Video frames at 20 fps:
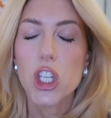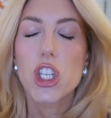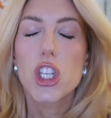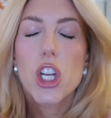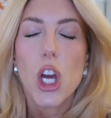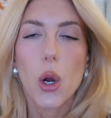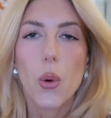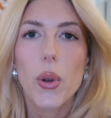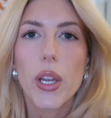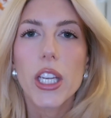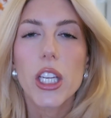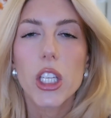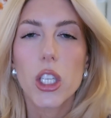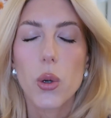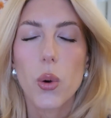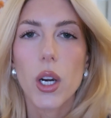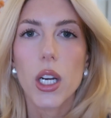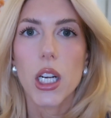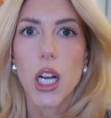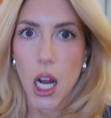knowing
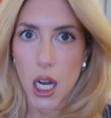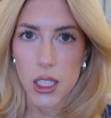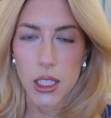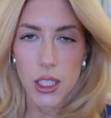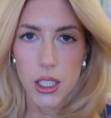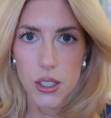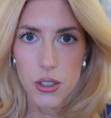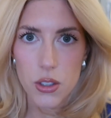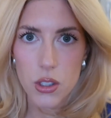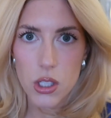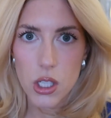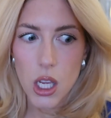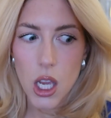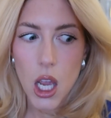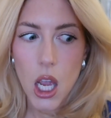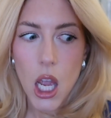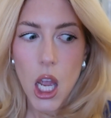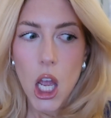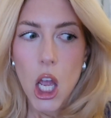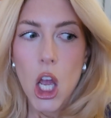your colors.
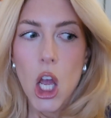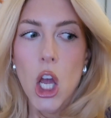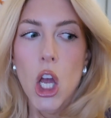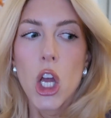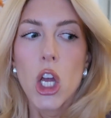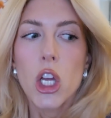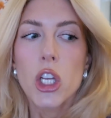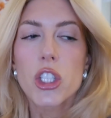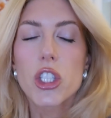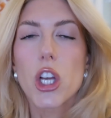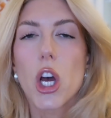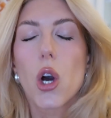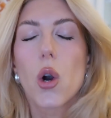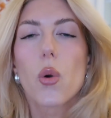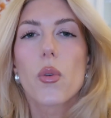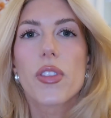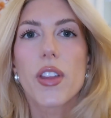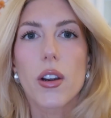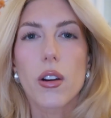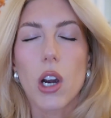
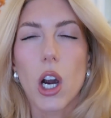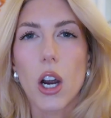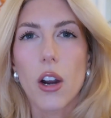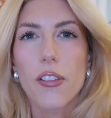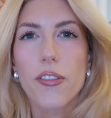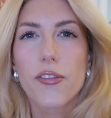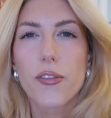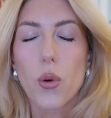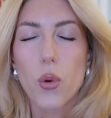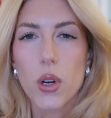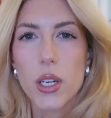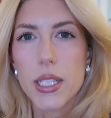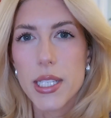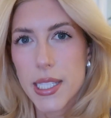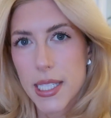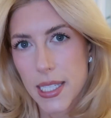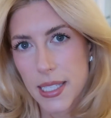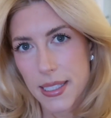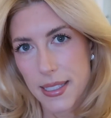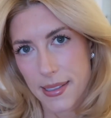So there are 4
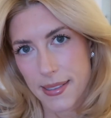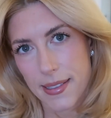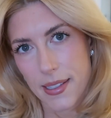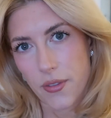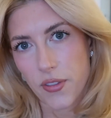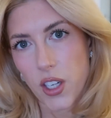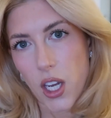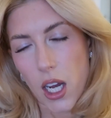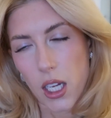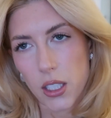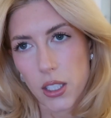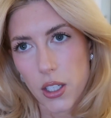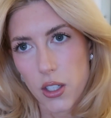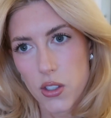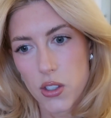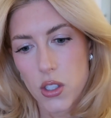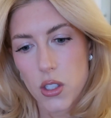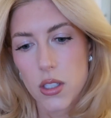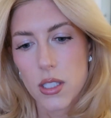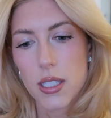seasons of
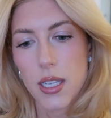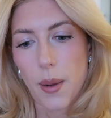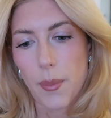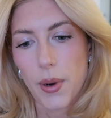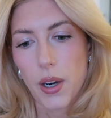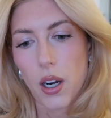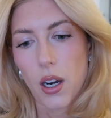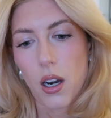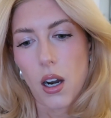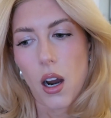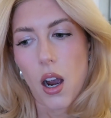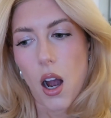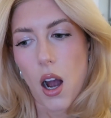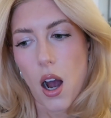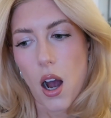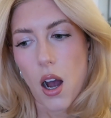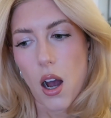colors: summer,